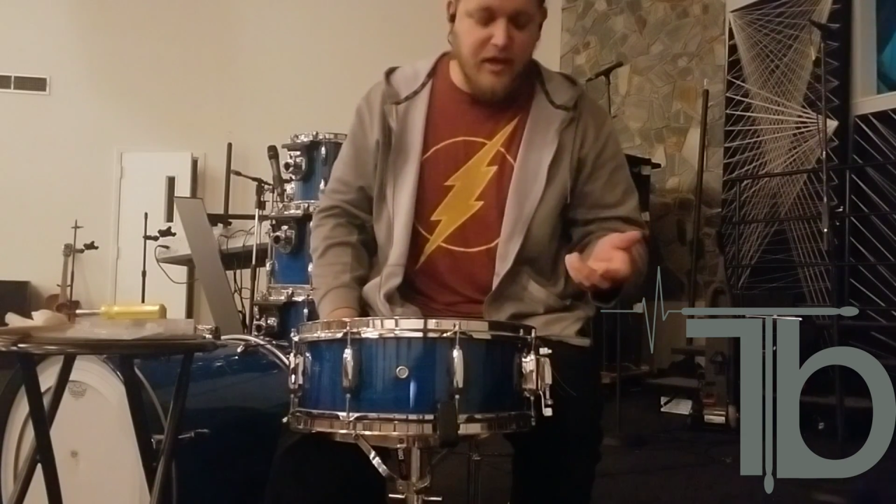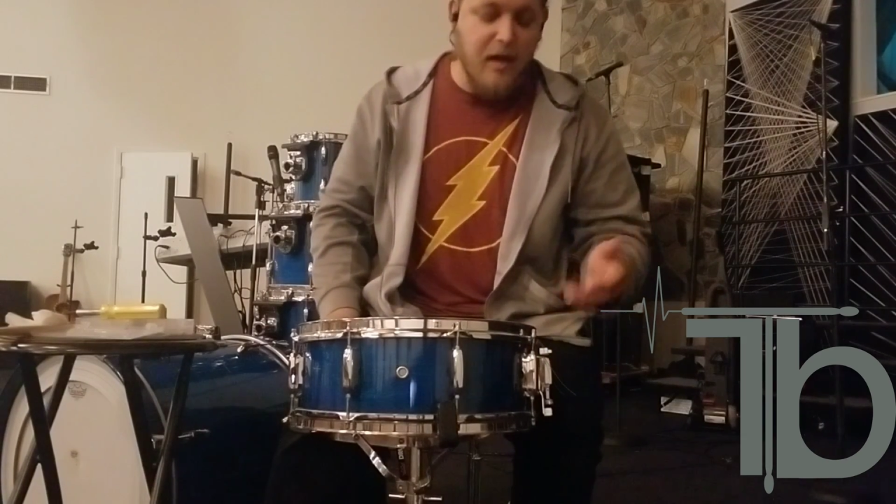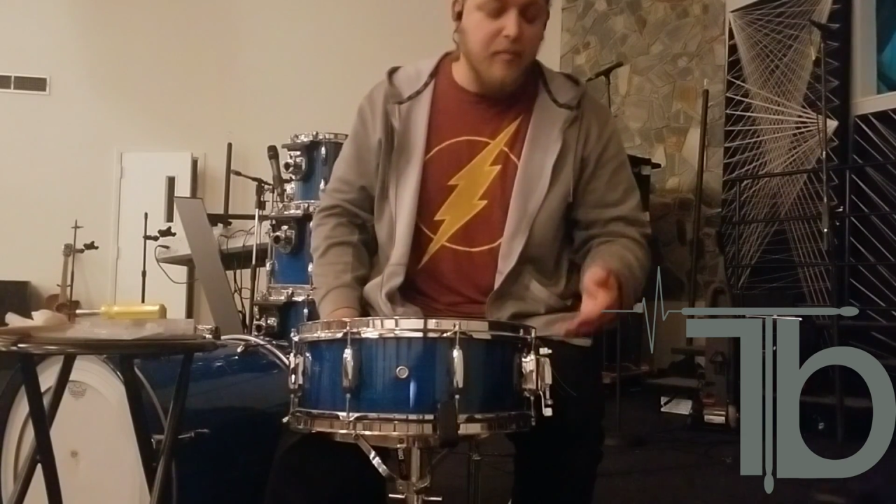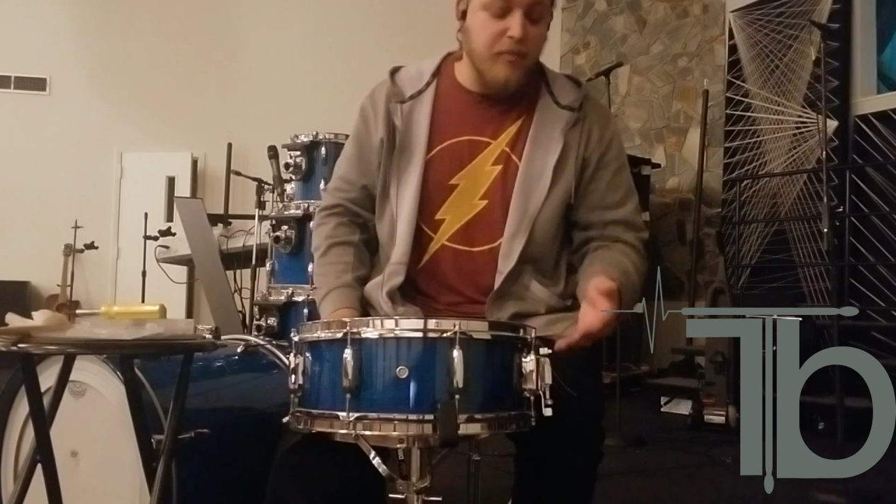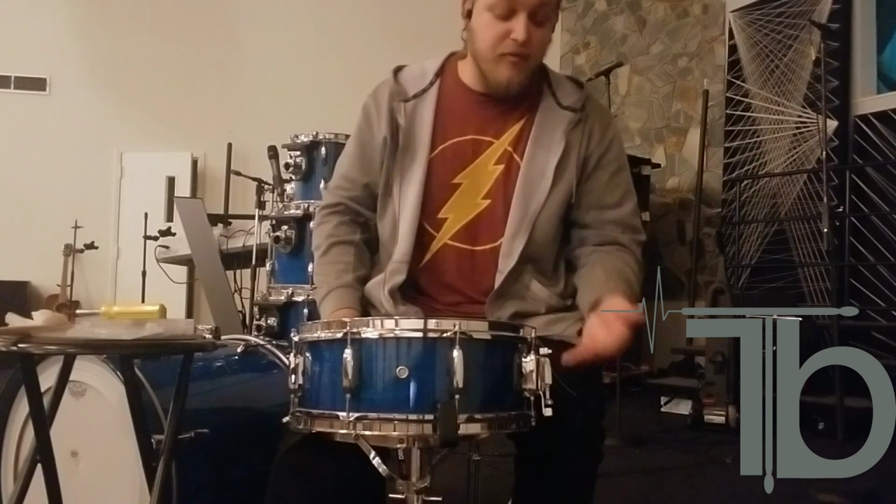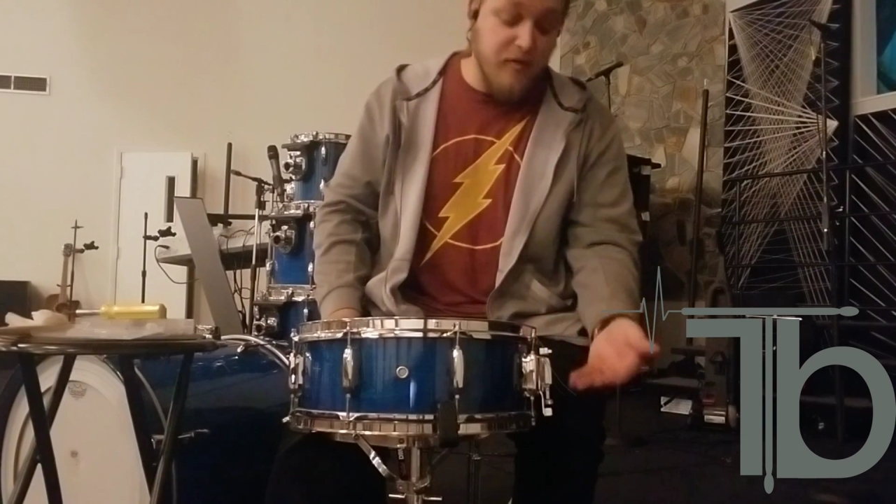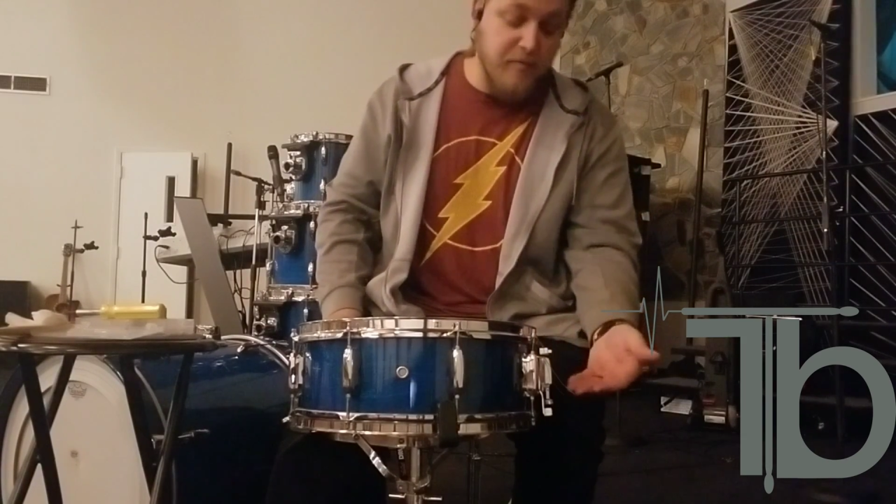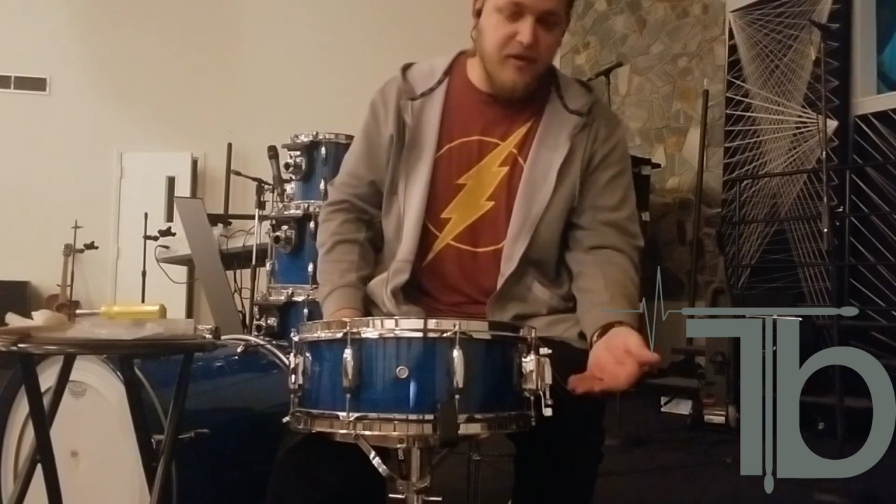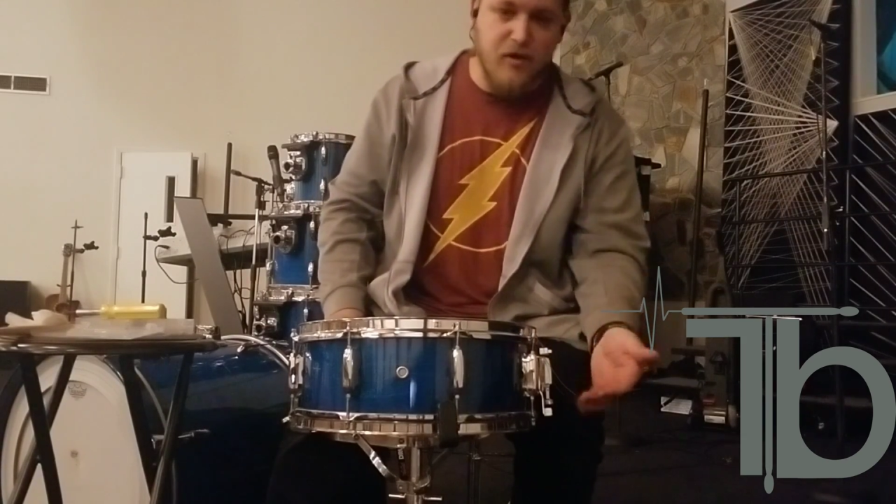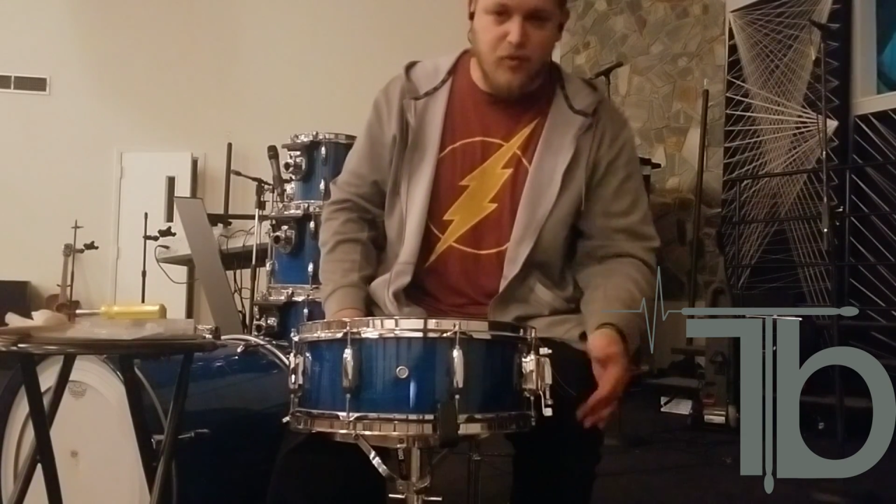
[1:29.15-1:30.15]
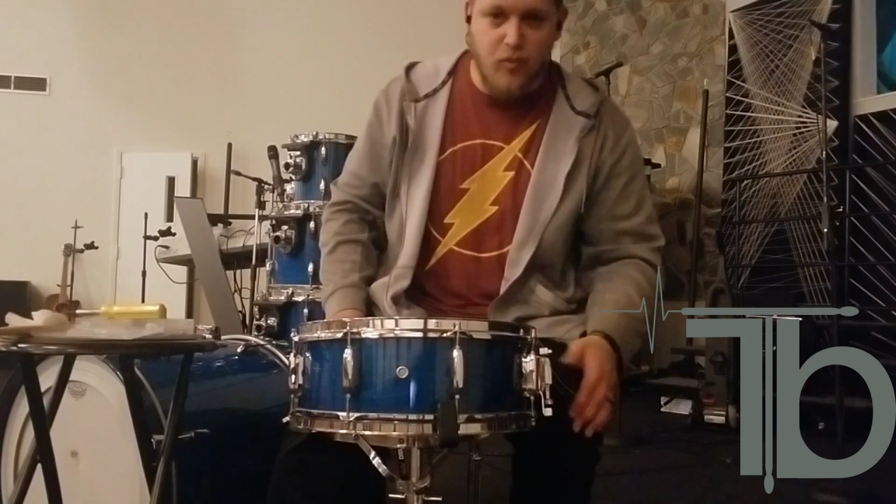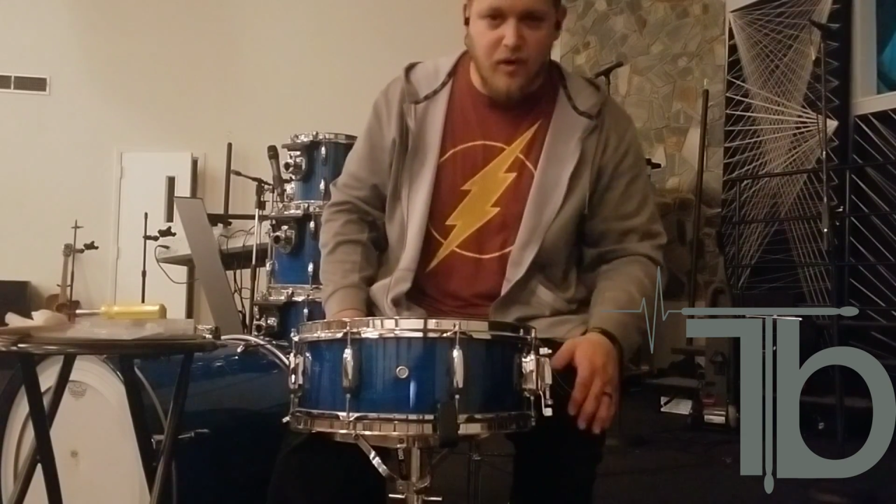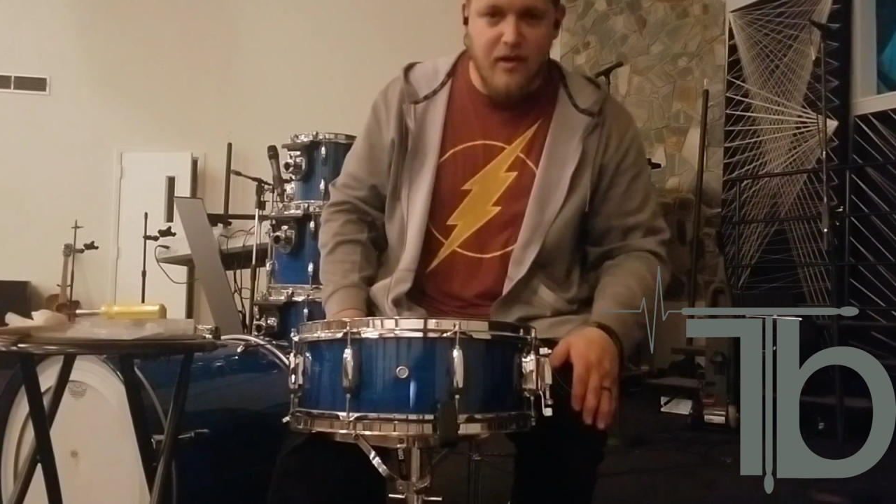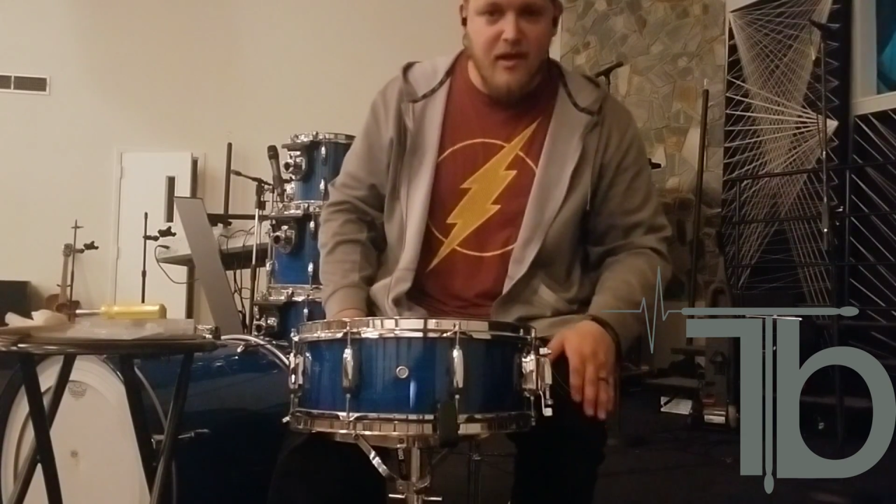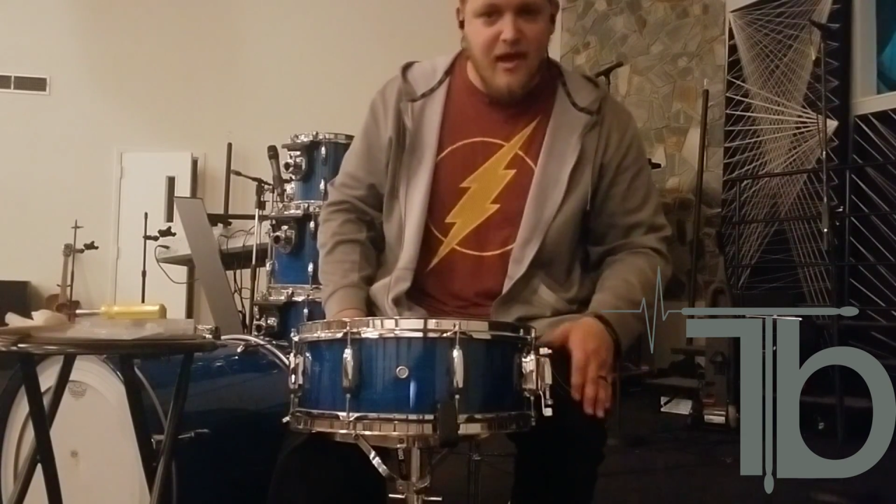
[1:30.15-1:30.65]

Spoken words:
get, but this particular one